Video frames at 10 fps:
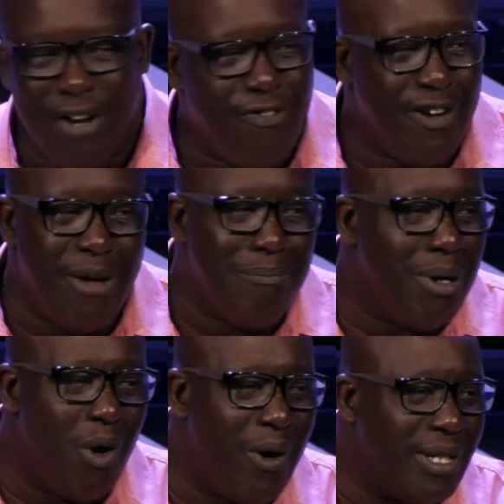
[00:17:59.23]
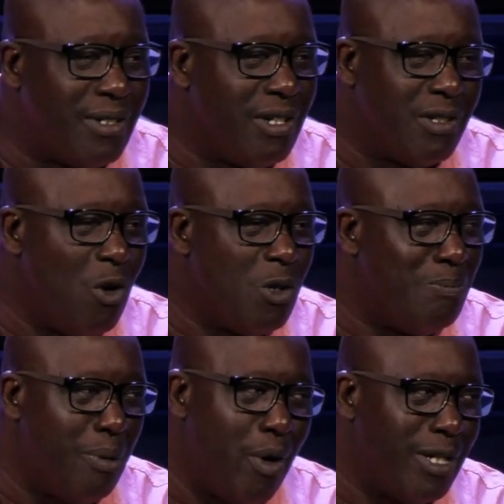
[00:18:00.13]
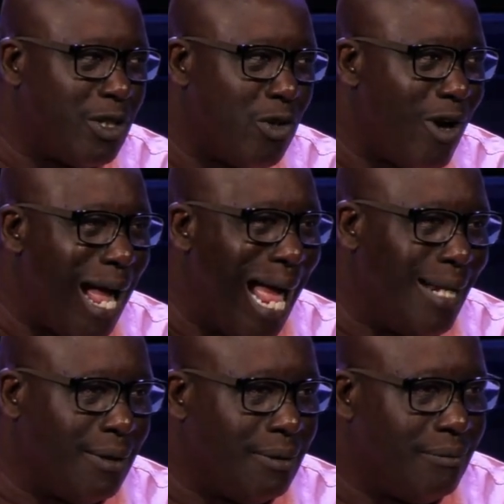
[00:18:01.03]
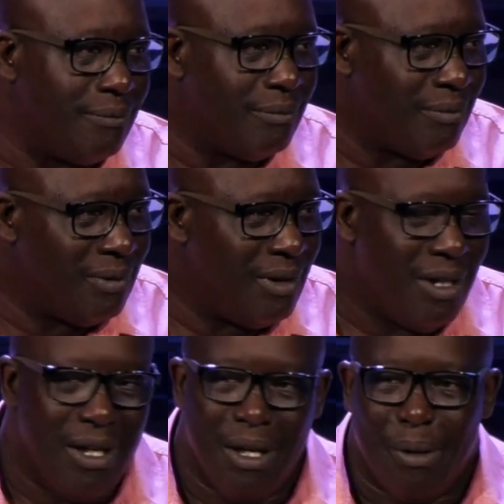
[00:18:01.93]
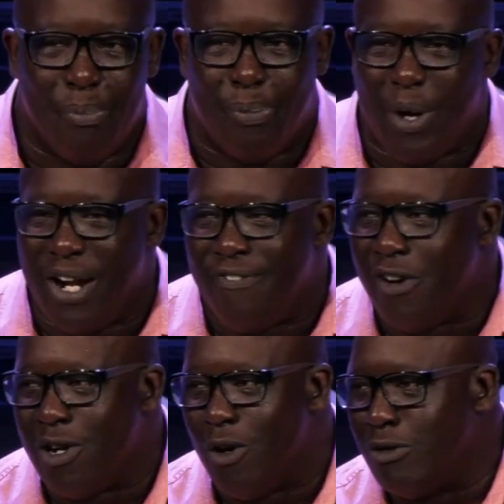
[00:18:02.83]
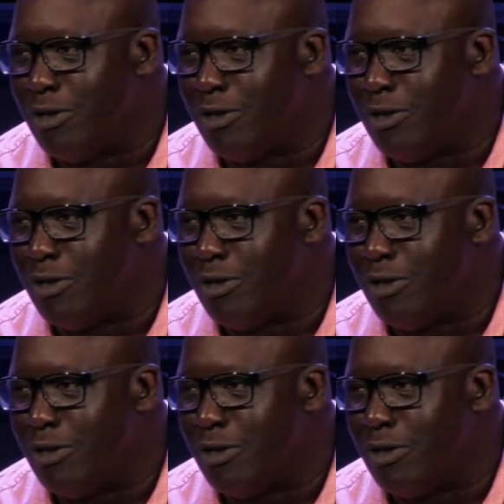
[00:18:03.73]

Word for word: for them boys, because those boys are rotten. Pray for those